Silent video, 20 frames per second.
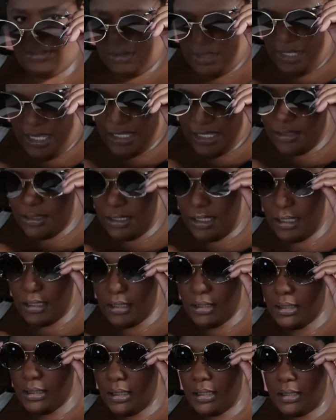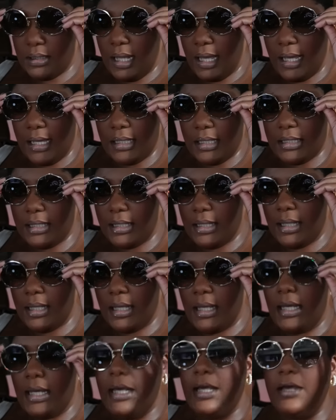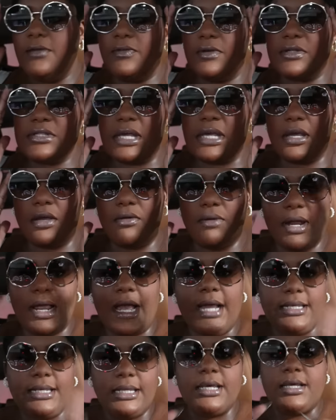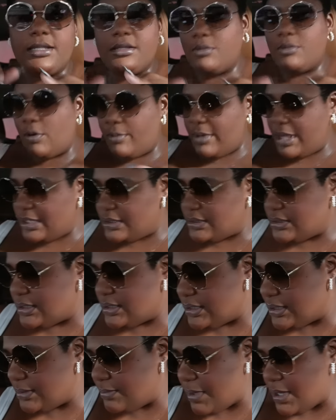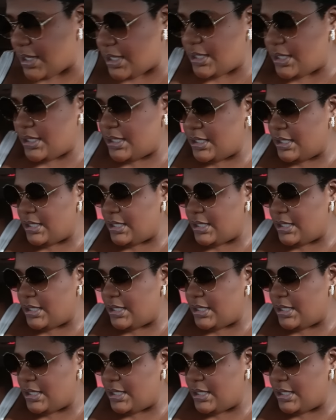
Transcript: on the head thing, like, feels like a great idea in the moment. But